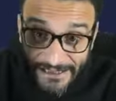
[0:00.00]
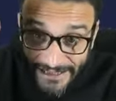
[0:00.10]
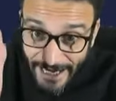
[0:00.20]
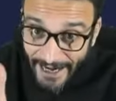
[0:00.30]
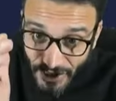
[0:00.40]

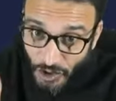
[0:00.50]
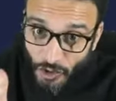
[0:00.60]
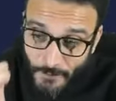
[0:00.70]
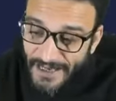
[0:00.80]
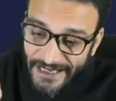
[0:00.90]
they
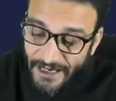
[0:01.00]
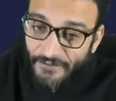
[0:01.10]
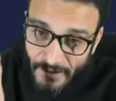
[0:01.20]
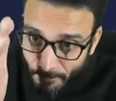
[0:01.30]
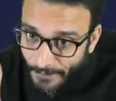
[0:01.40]
should be
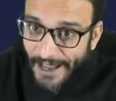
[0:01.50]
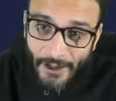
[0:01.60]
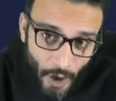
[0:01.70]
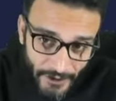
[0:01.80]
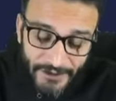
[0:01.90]
given
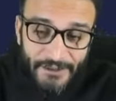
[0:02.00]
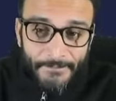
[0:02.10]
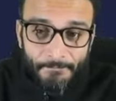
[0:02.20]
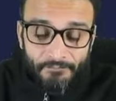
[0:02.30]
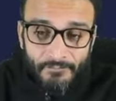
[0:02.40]

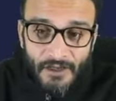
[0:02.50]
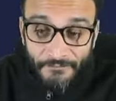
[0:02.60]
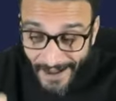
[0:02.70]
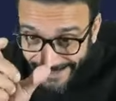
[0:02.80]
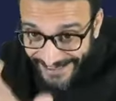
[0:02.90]
priority.
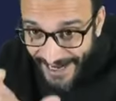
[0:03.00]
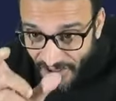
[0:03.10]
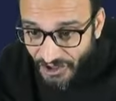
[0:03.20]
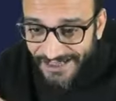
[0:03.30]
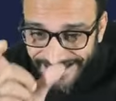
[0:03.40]

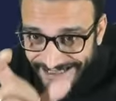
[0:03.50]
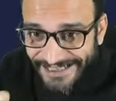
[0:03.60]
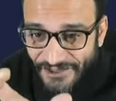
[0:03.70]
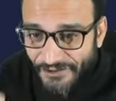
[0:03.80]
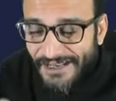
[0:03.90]
Financial
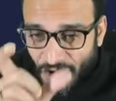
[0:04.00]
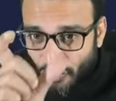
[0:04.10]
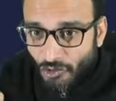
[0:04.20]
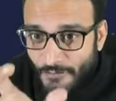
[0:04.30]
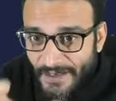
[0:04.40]
distress
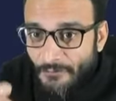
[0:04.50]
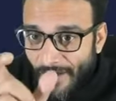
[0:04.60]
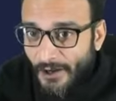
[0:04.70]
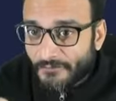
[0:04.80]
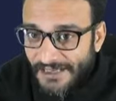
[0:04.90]
should be
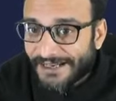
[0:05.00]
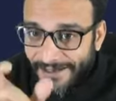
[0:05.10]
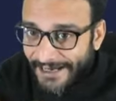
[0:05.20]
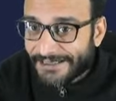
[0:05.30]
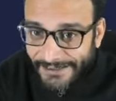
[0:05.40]
one of the
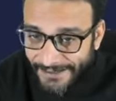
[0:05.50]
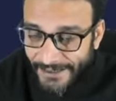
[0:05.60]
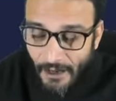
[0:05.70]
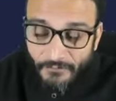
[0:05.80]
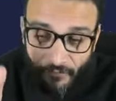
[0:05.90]

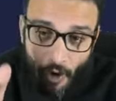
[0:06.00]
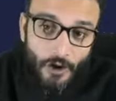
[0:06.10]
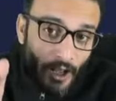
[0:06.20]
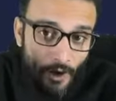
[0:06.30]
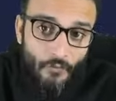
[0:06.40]
criteria
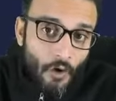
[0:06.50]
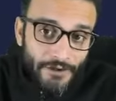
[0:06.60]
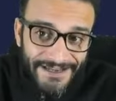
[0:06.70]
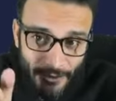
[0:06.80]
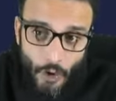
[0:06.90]
for
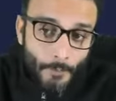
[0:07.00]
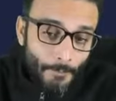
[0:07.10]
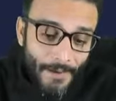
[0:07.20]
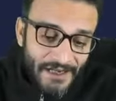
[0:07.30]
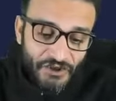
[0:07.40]
awarding
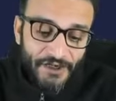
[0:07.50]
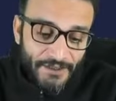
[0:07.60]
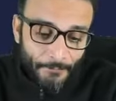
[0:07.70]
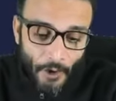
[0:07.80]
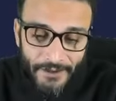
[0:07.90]

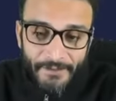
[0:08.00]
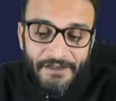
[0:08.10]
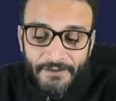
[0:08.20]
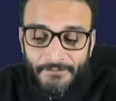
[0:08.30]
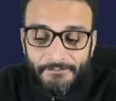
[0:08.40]
compassionate appointment.